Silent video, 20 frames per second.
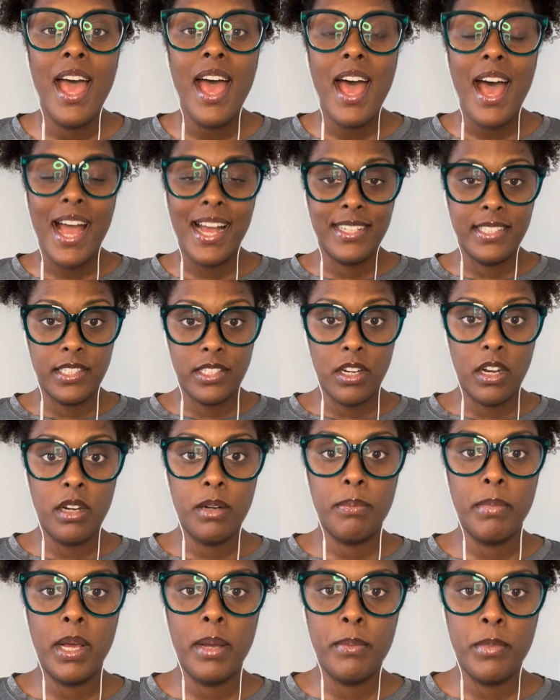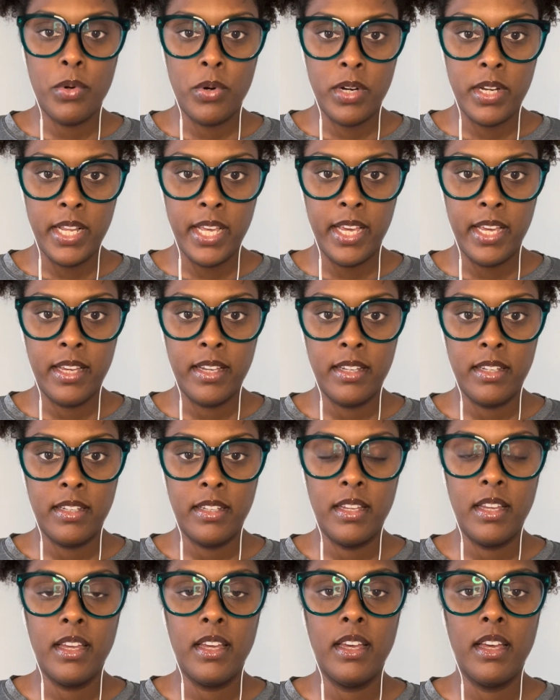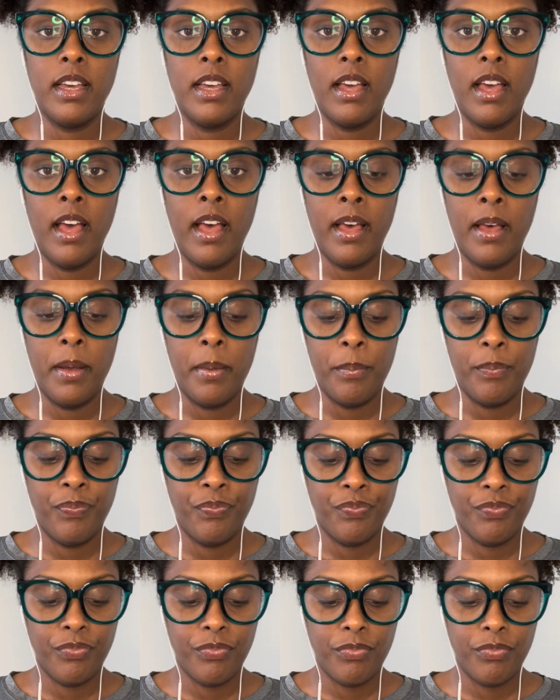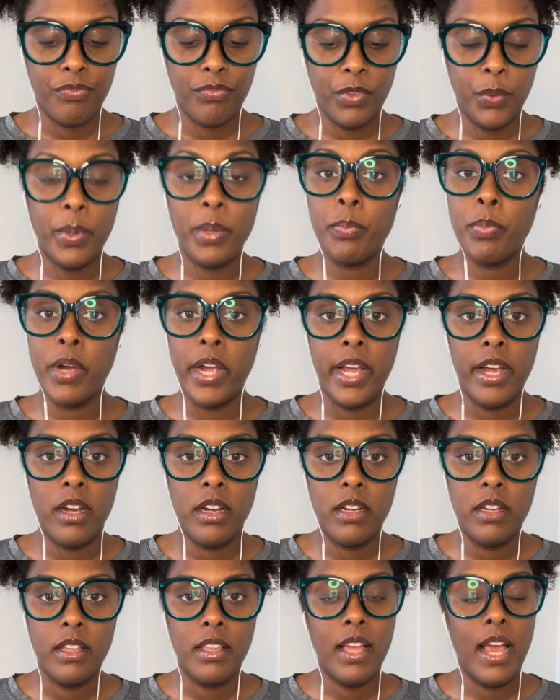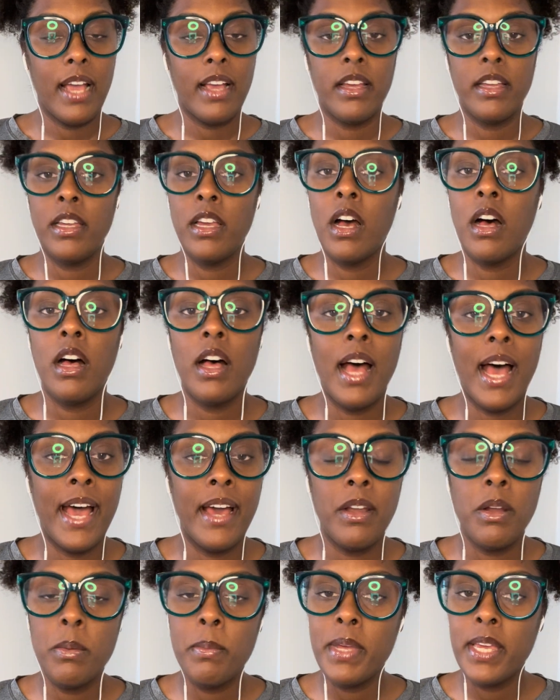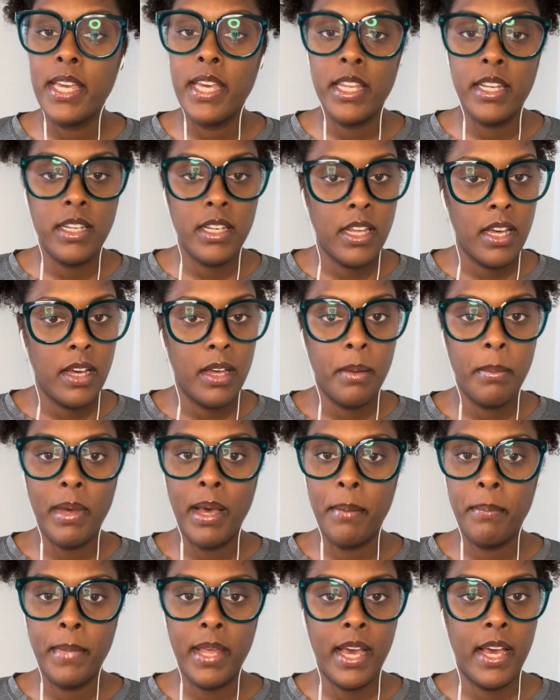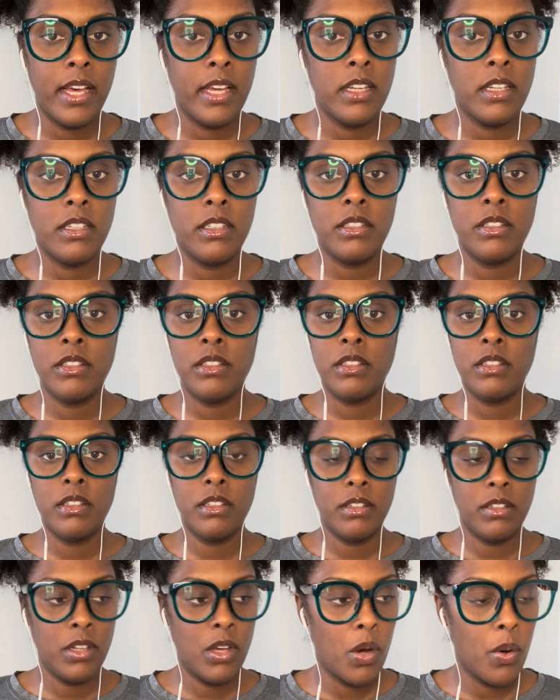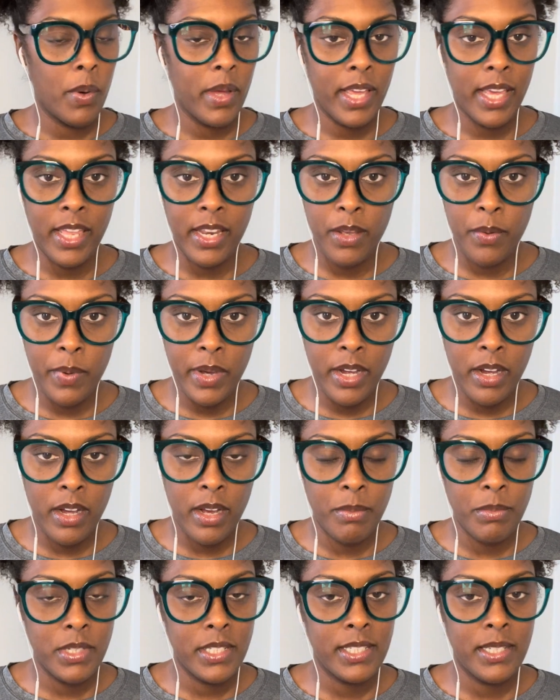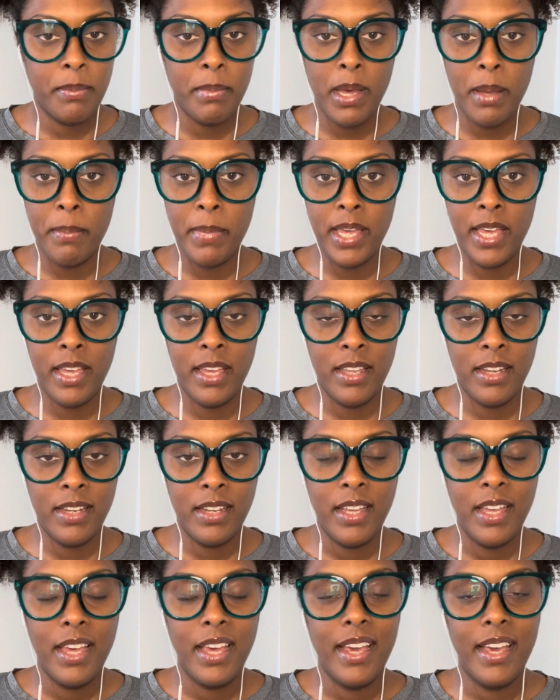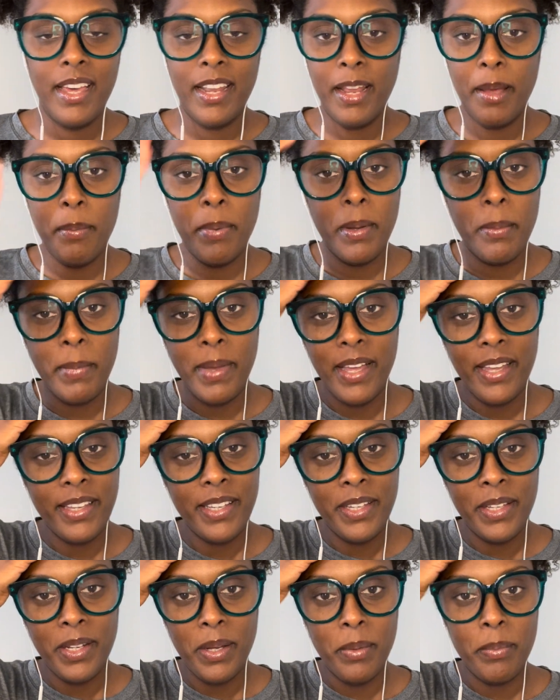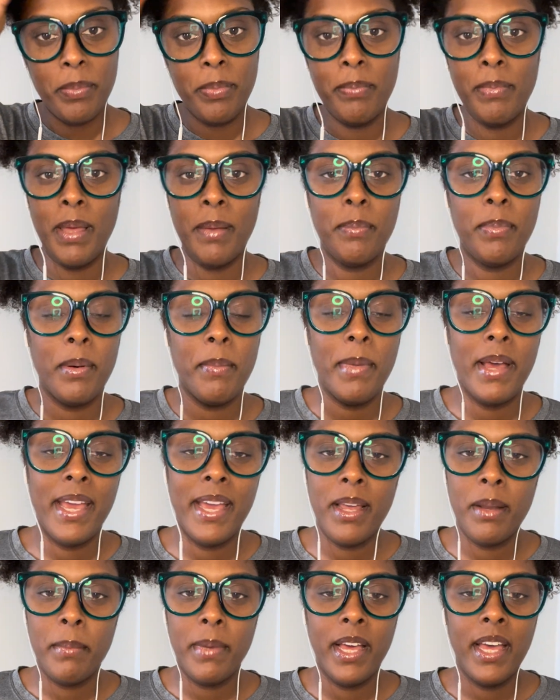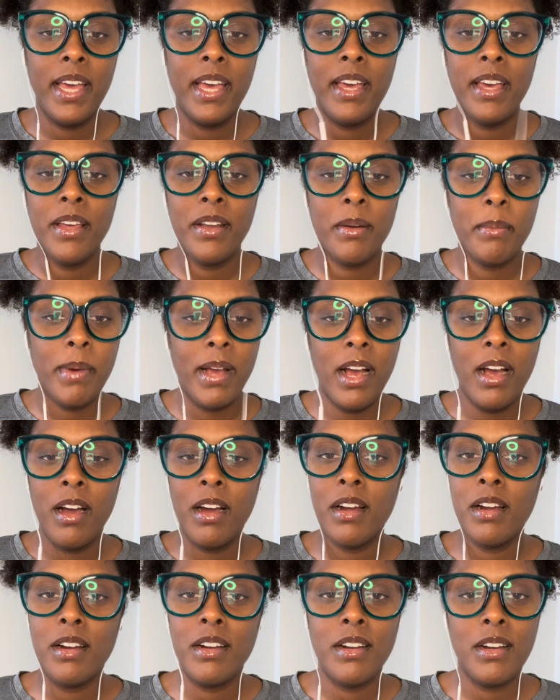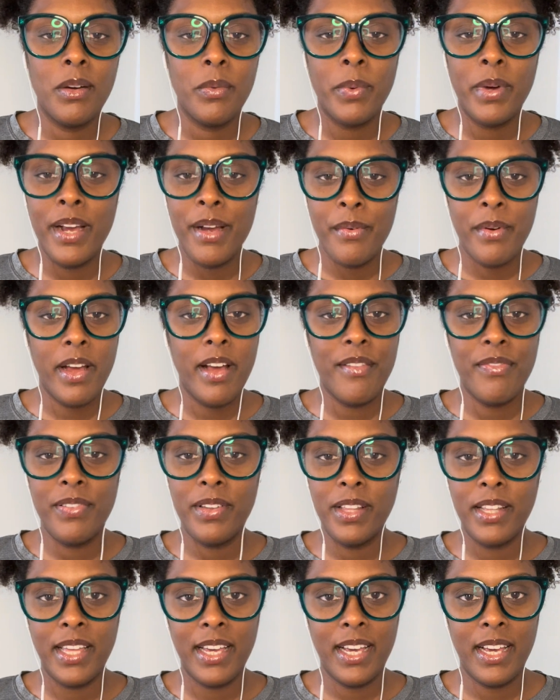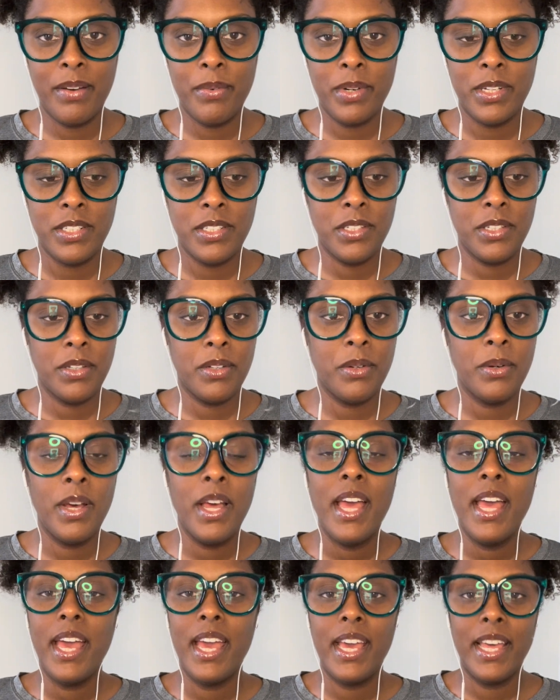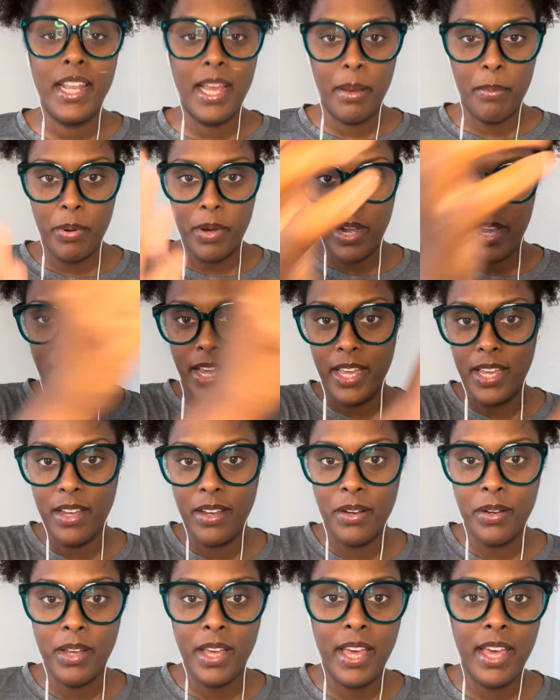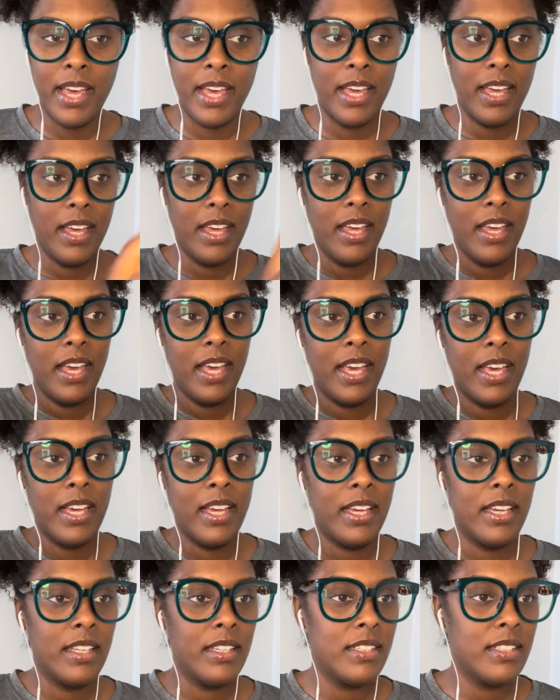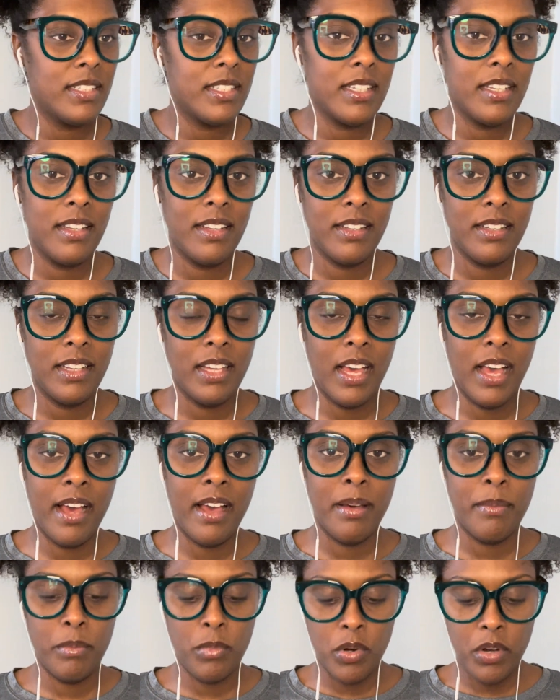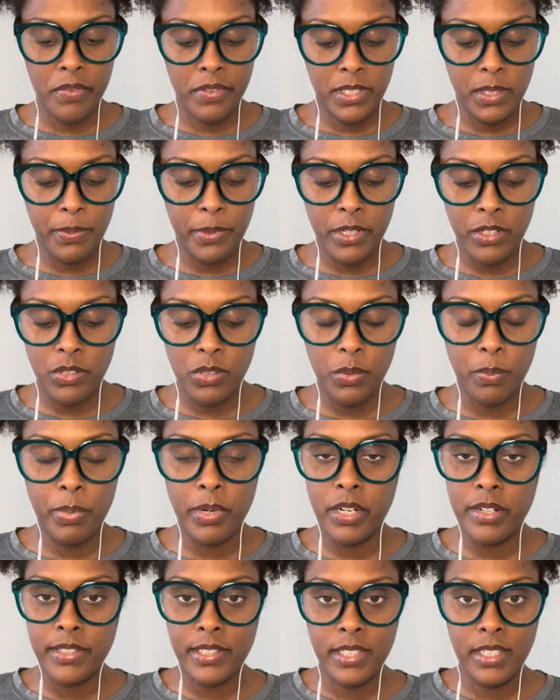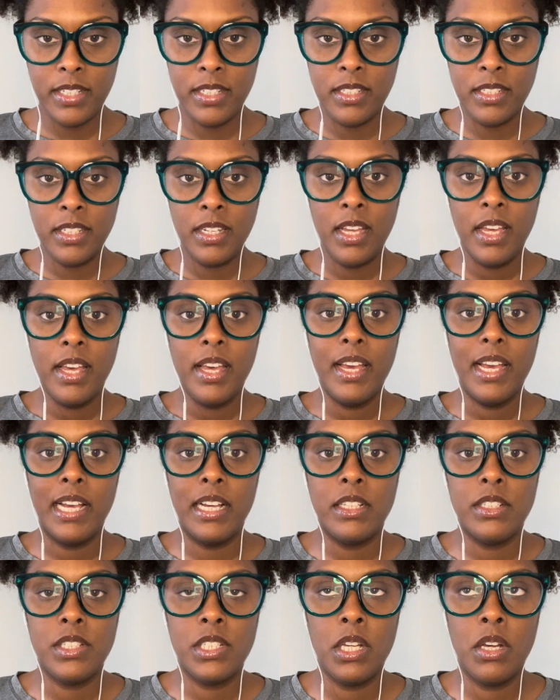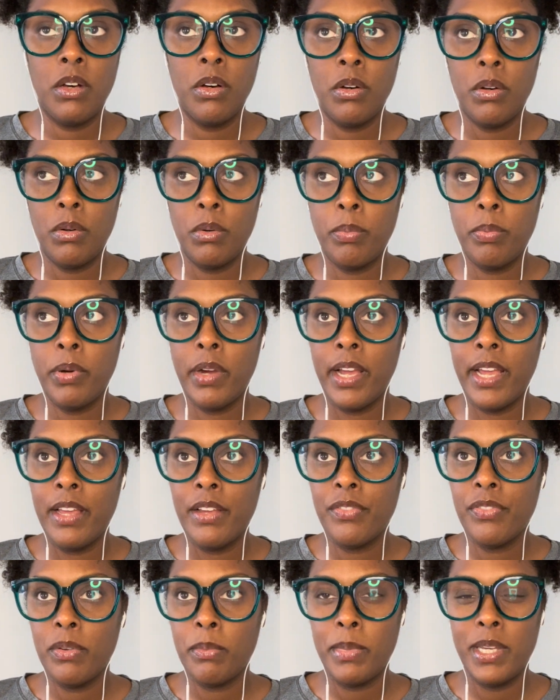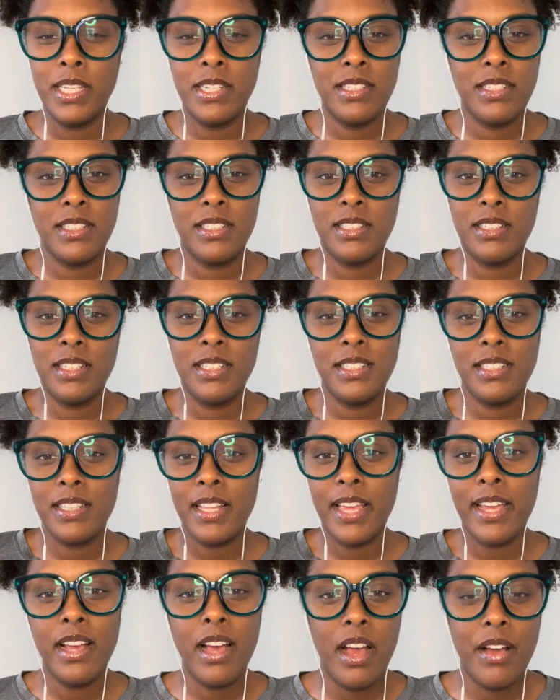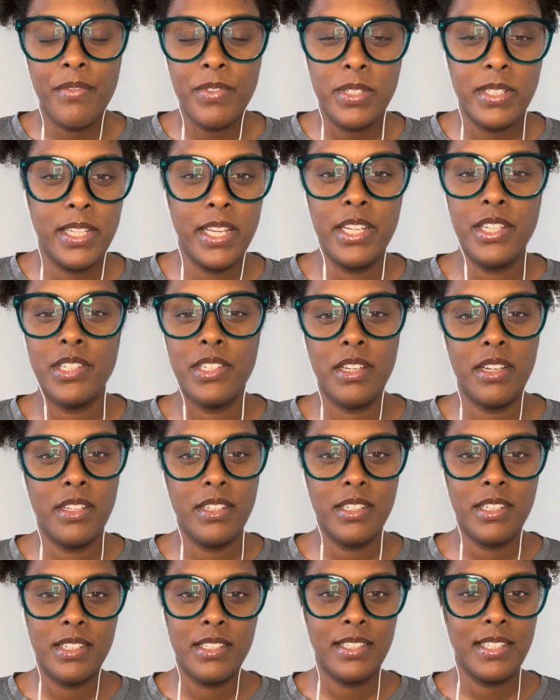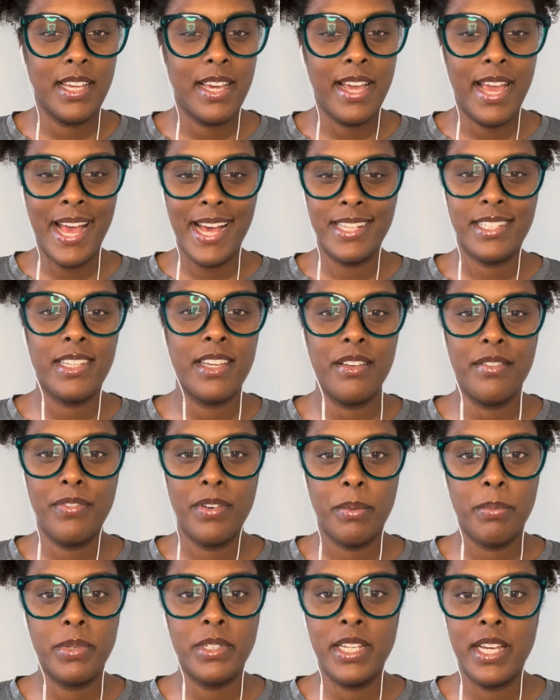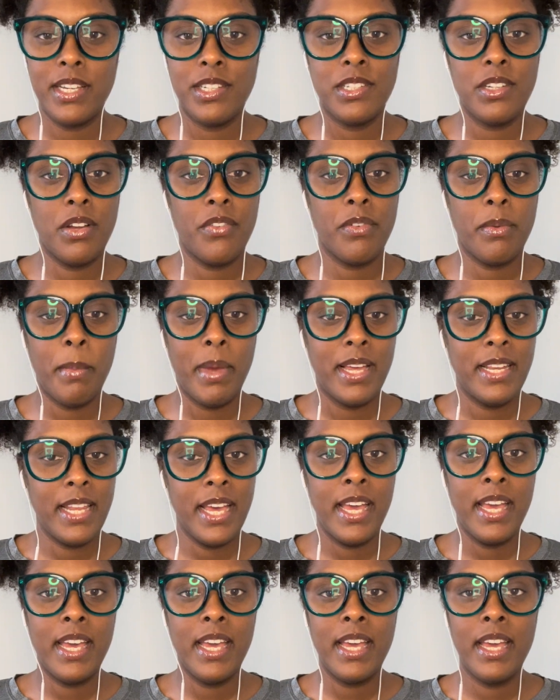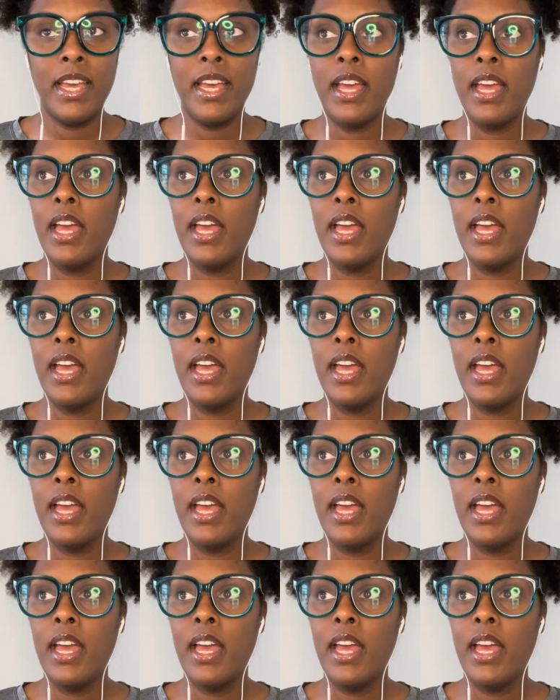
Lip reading: I start my morning um, with prayer. Y'all, I don't be getting up. I'm not going anywhere. I'm just in my bed and I put my, maybe put my hand on my head or my heart or wherever I feel like I want to, and I pray. Okay. And I'm more of a spiritual person. And so praying for me just is like conversation, just like asking for protection over my day